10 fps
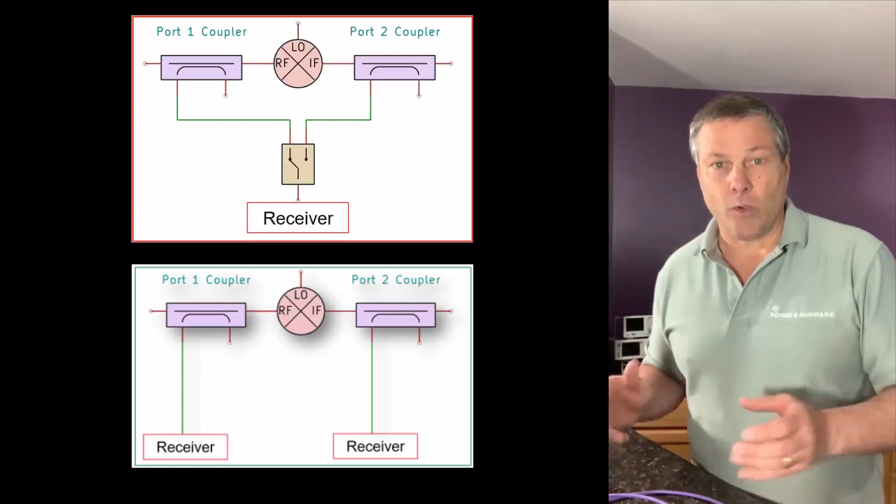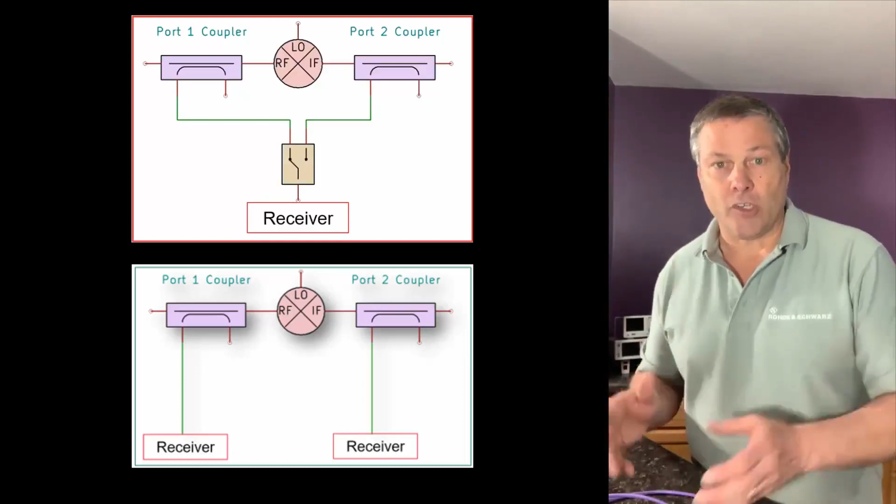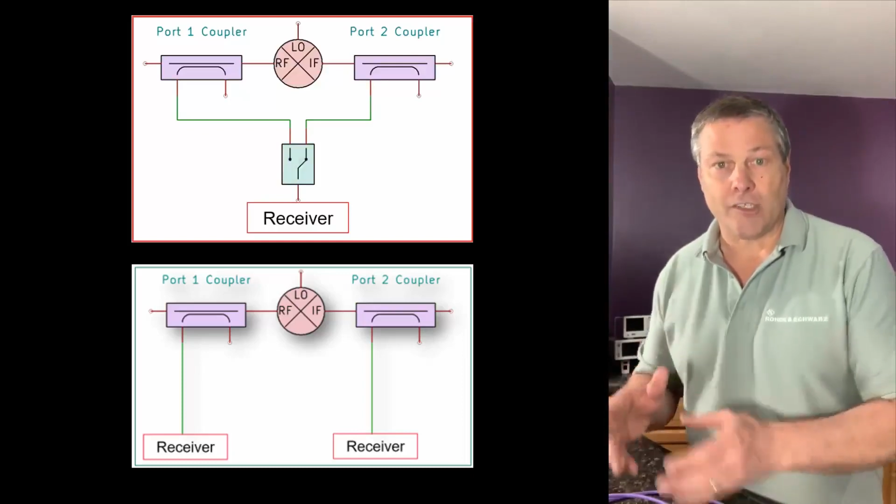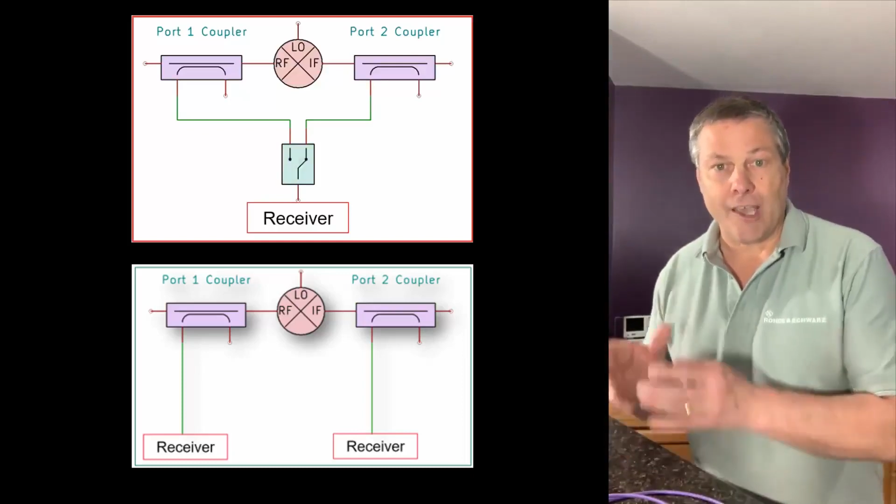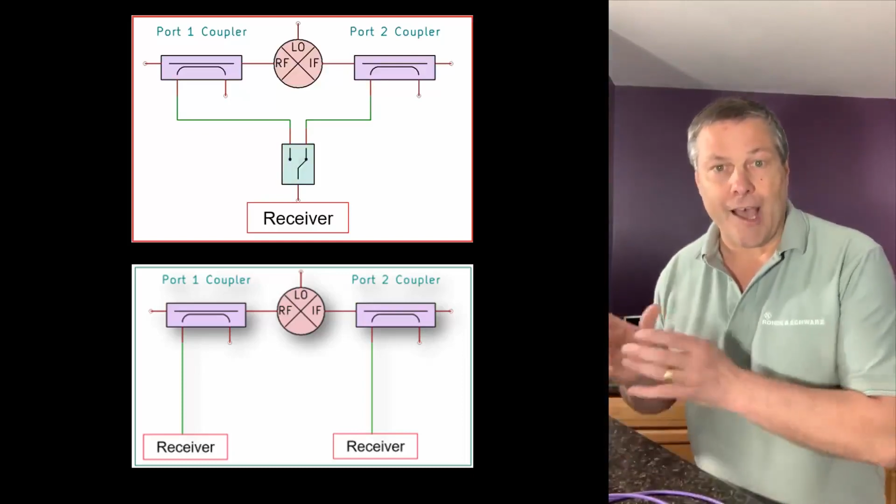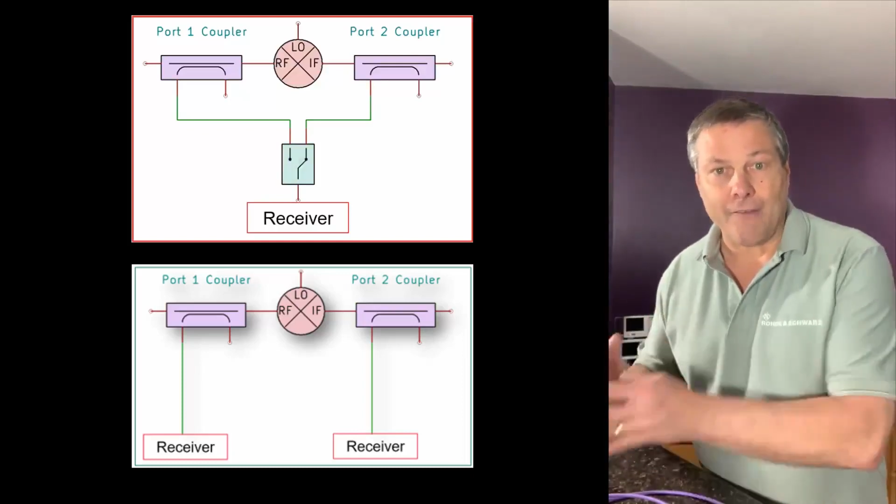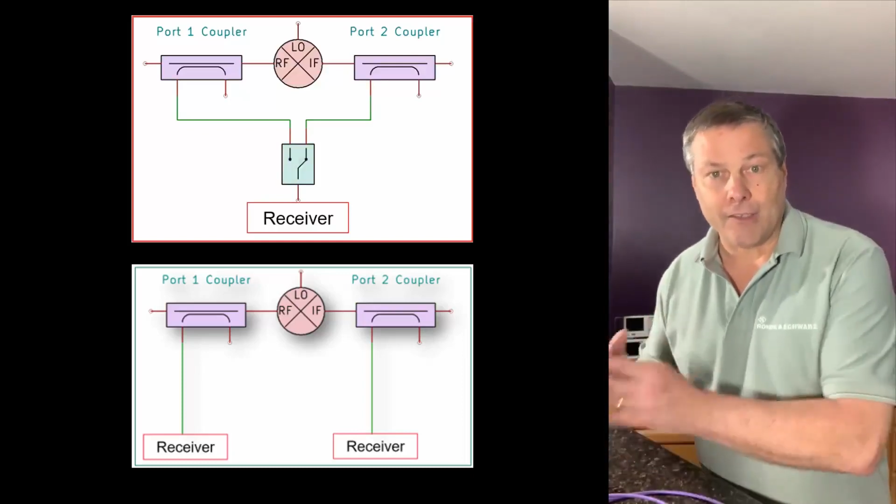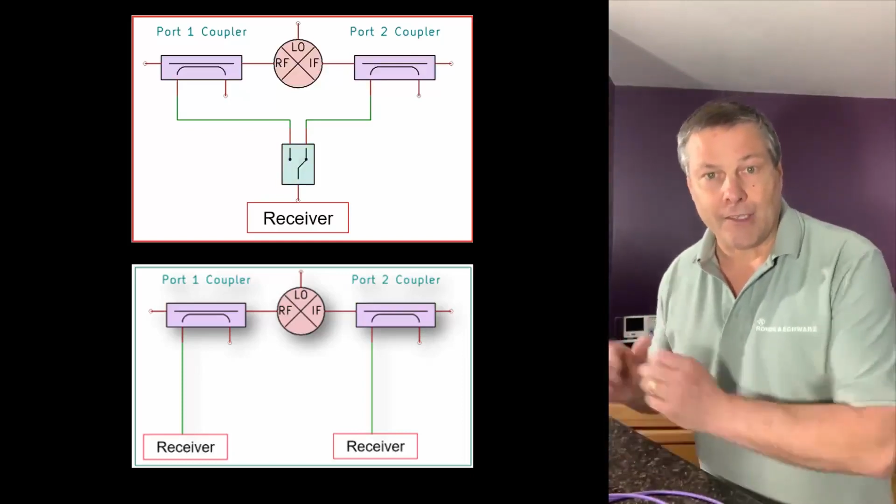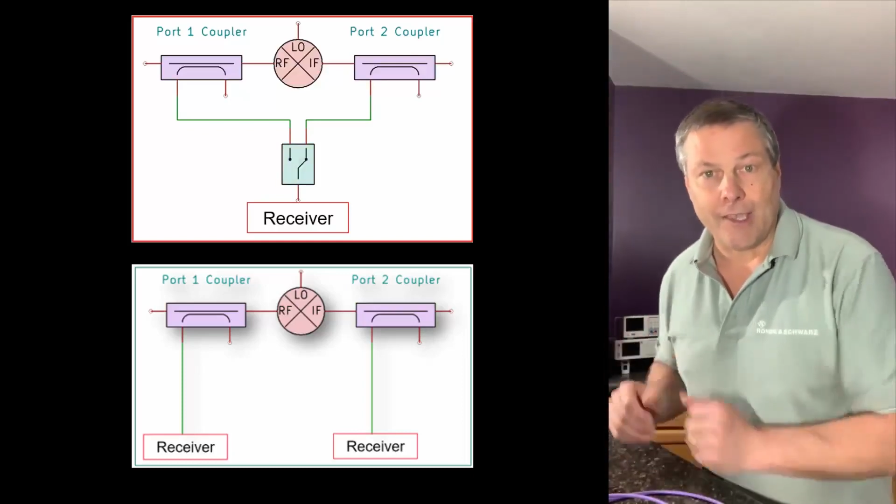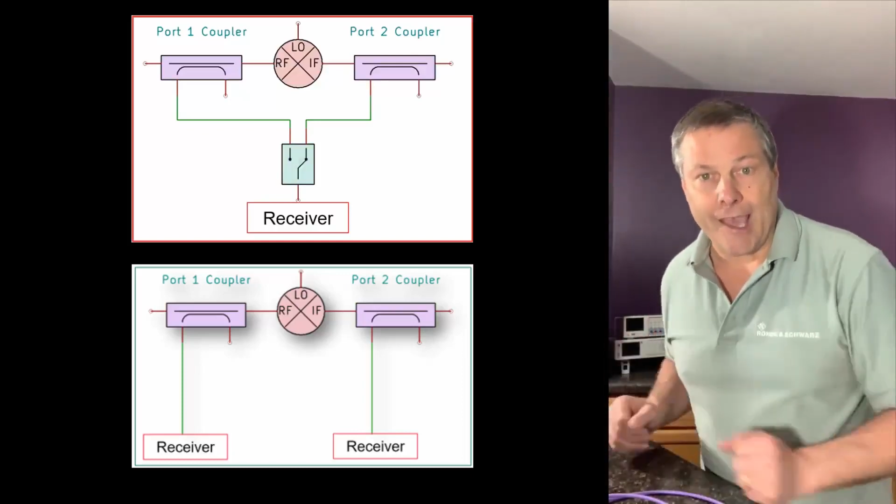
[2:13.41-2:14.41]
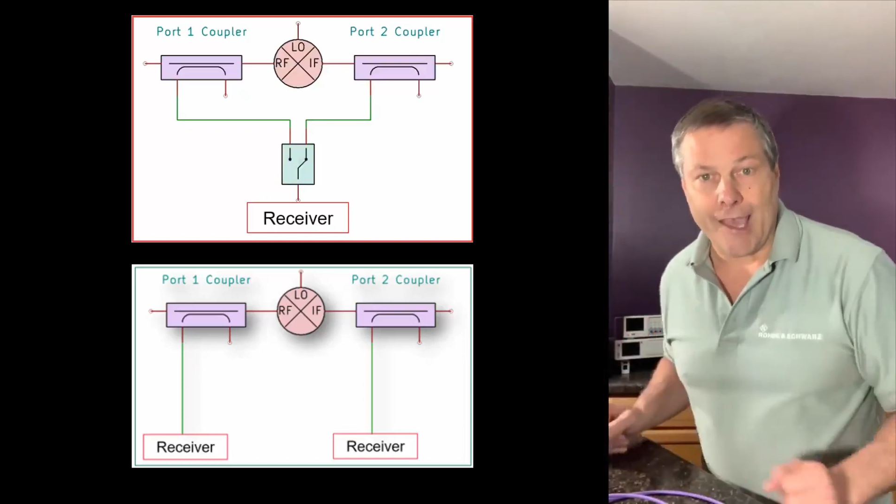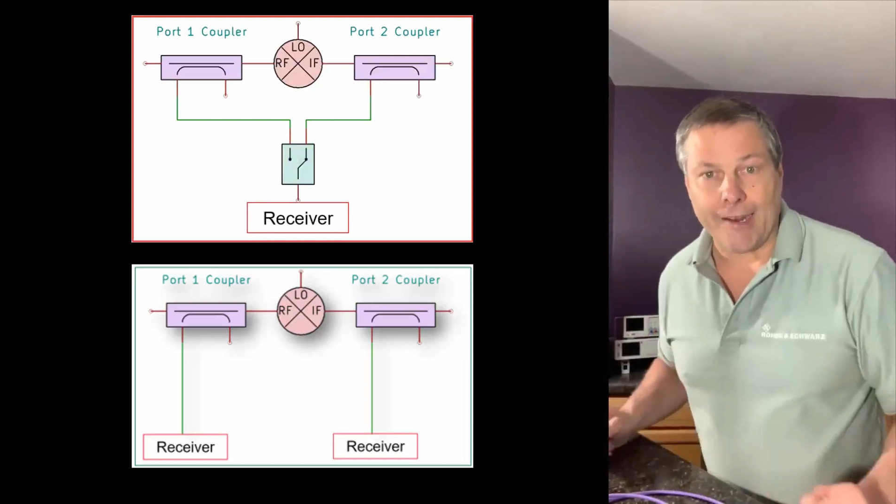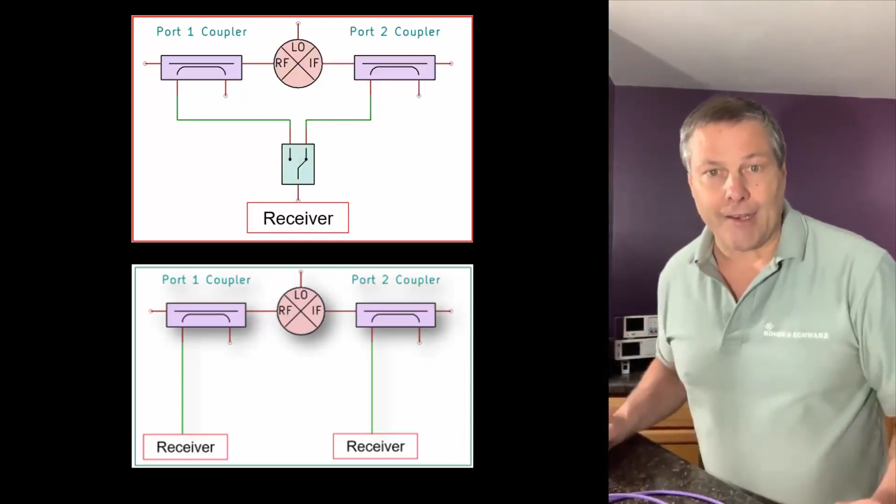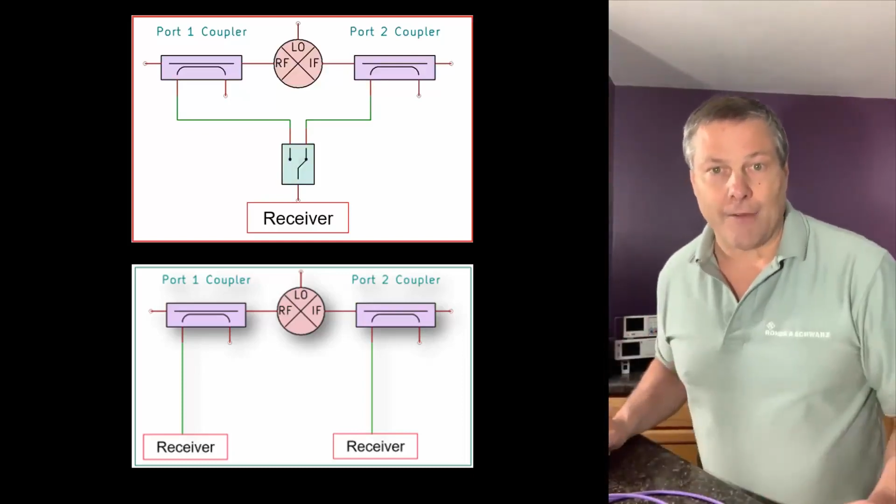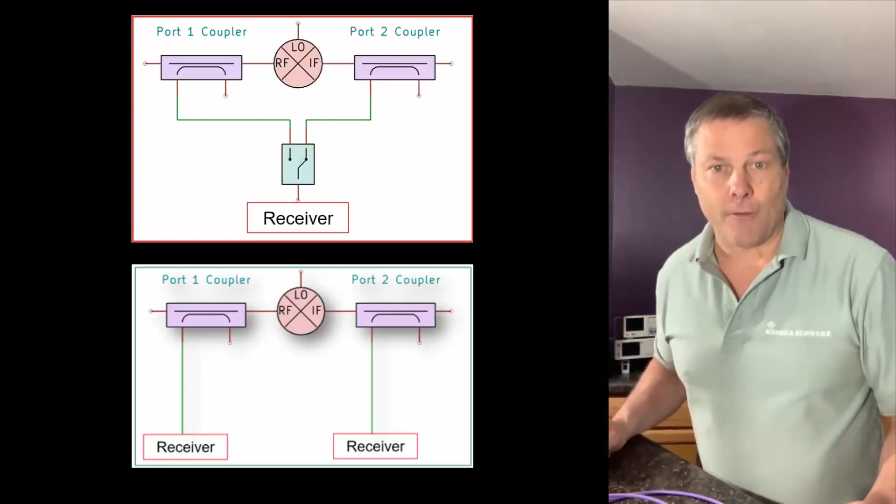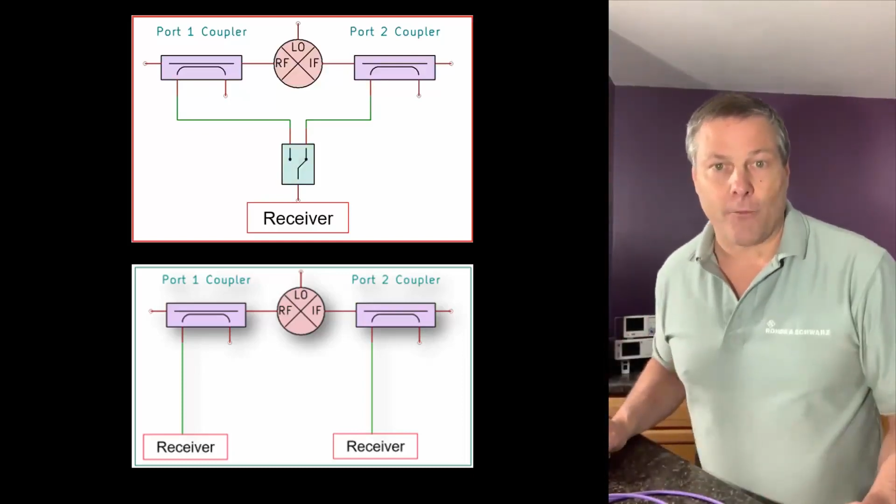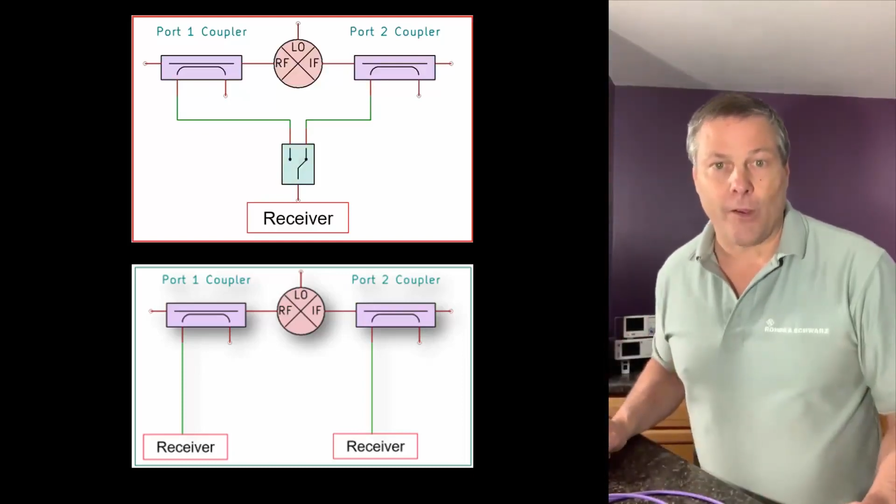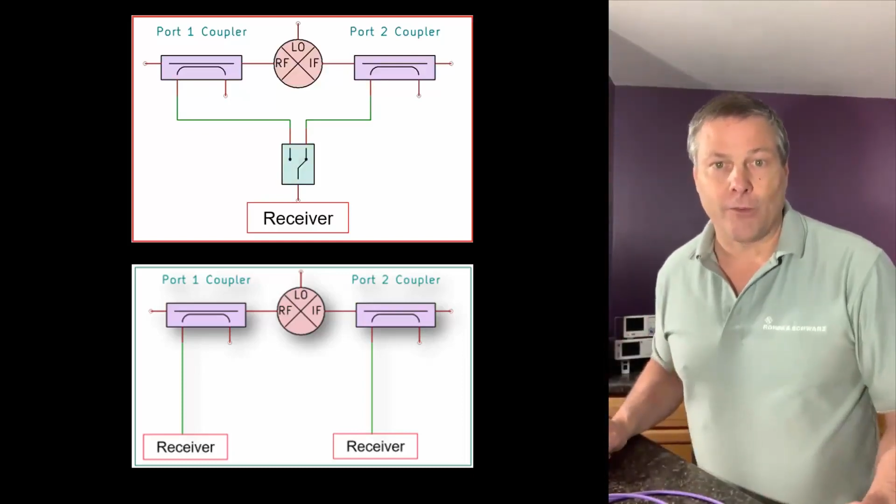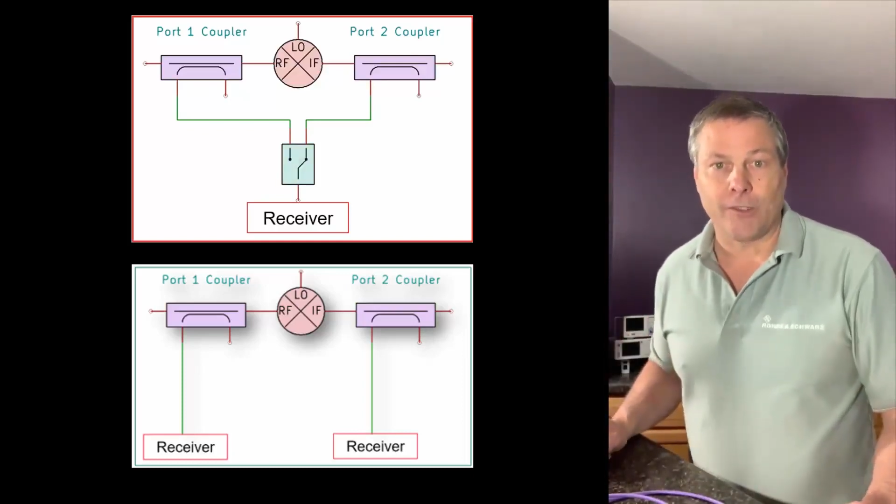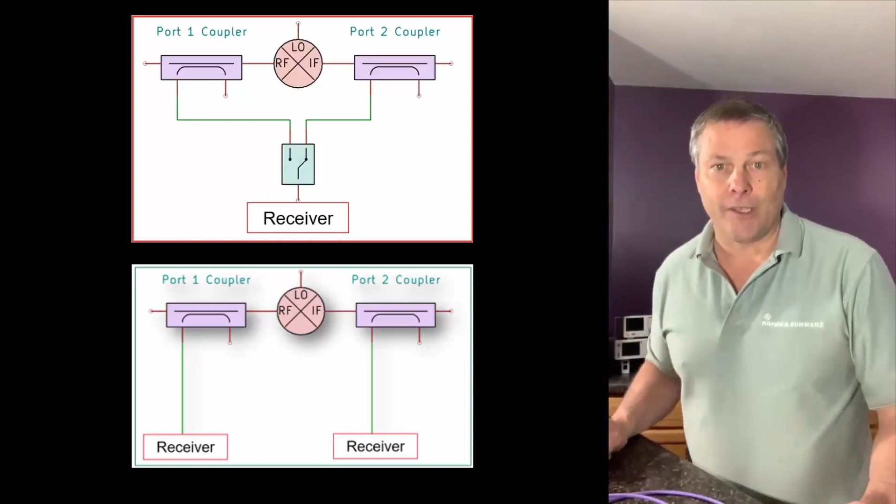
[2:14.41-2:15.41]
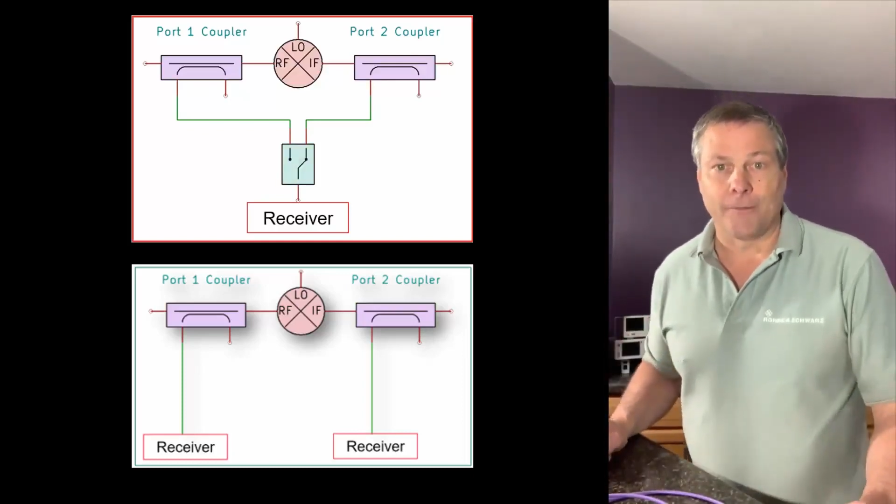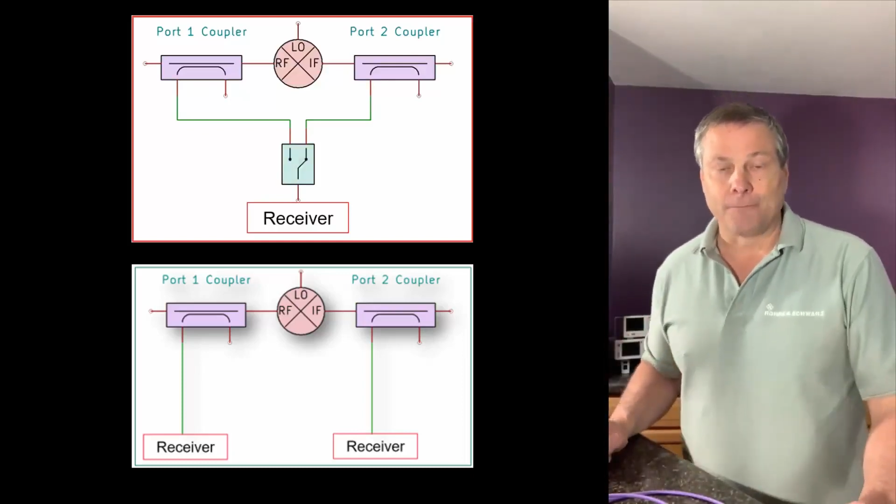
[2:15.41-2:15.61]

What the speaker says: which is obviously at a different frequency.